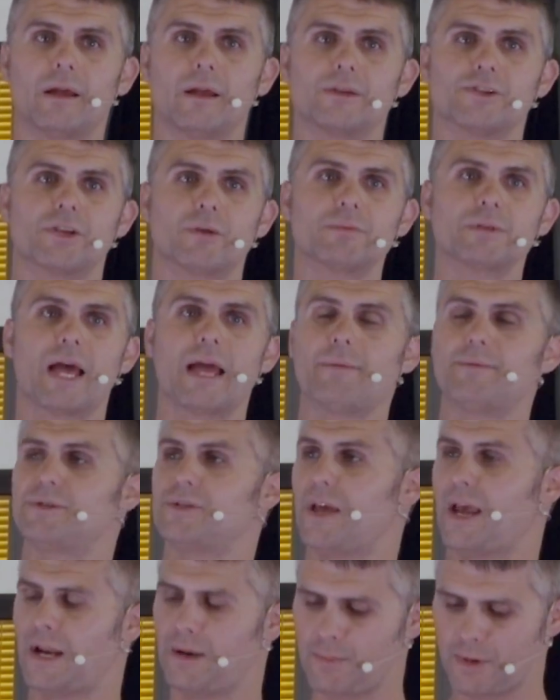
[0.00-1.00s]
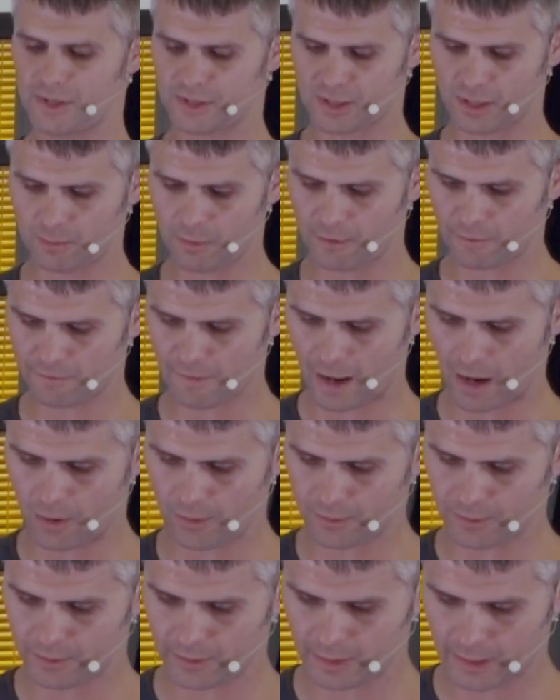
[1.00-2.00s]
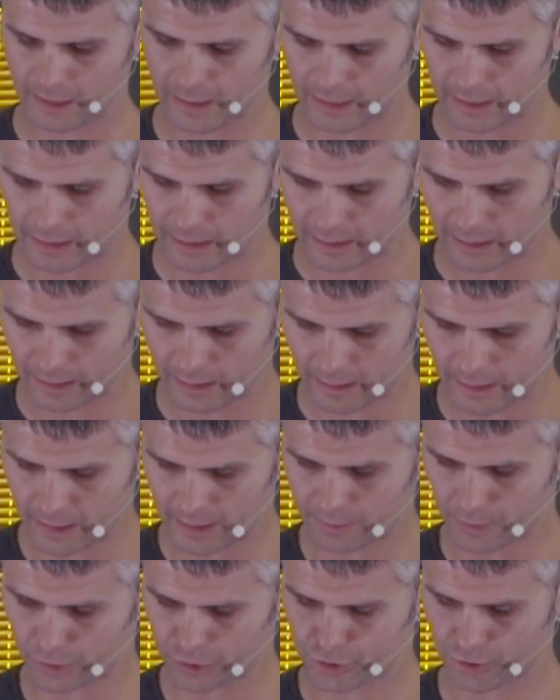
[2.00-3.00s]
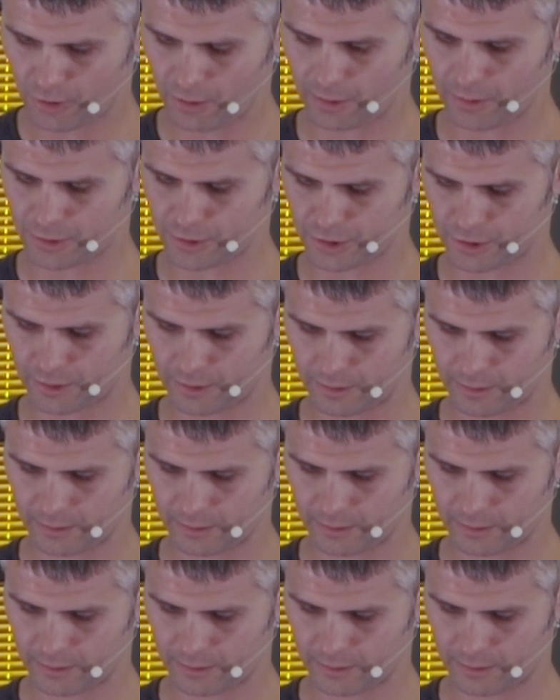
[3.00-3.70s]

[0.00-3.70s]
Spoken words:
sometimes enemies can be found in the church.